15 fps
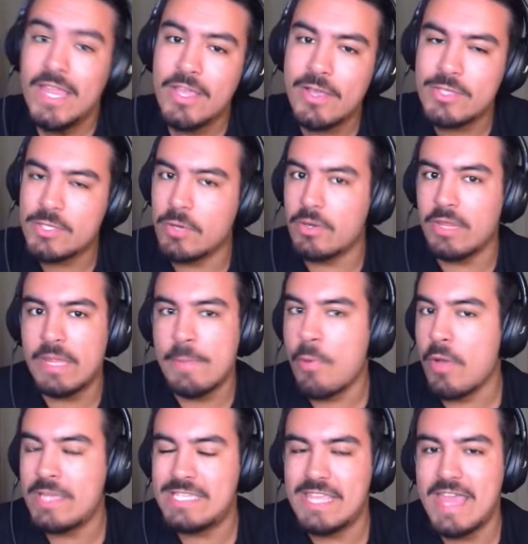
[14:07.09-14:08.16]
You can totally
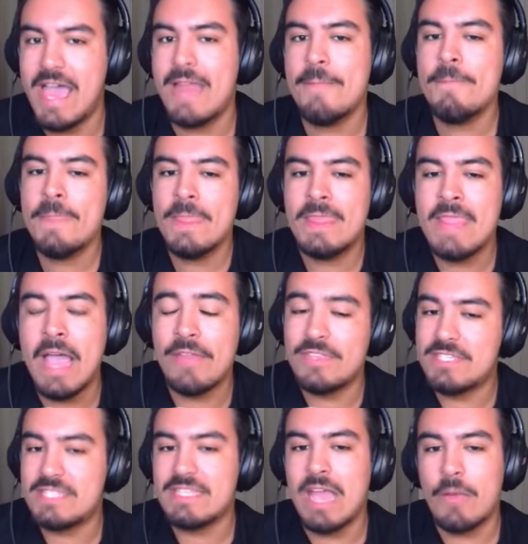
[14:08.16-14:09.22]
point to that. Now,
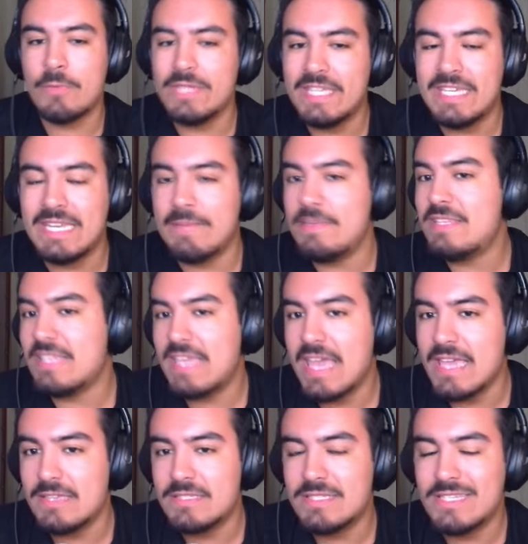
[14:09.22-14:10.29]
this is not really going to be the
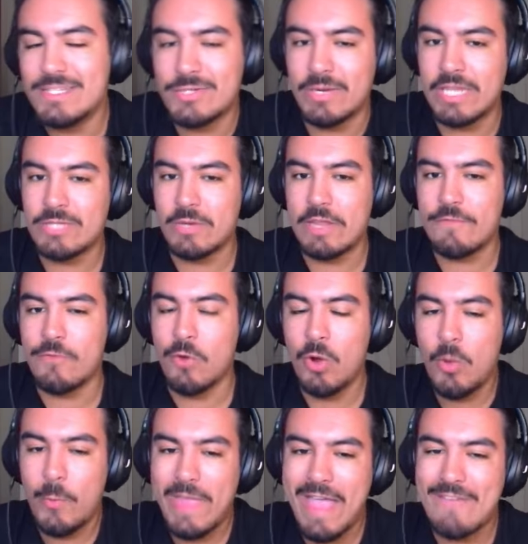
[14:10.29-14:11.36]
case. In
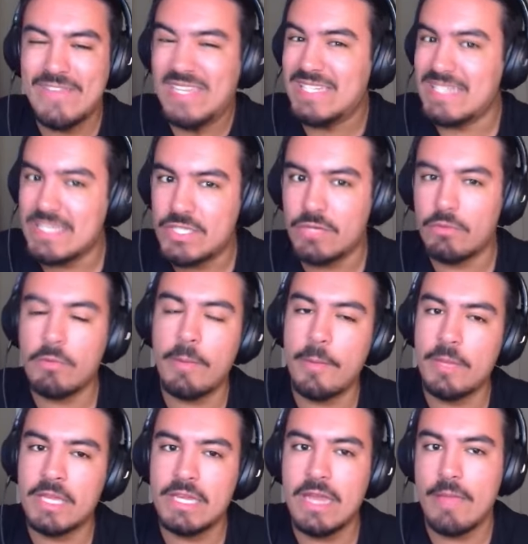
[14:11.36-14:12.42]
2024, we have a decent
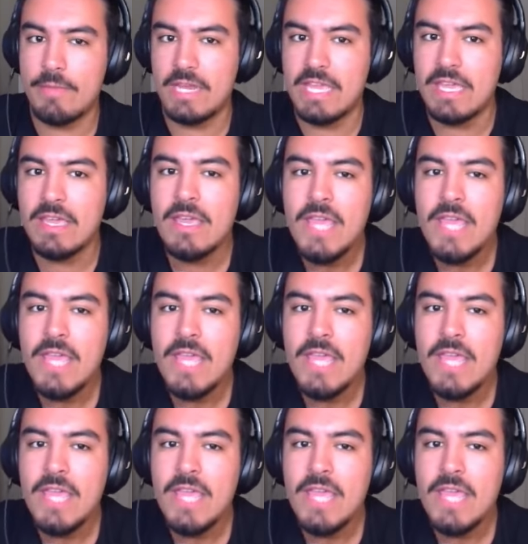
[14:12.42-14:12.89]
Republican nominee,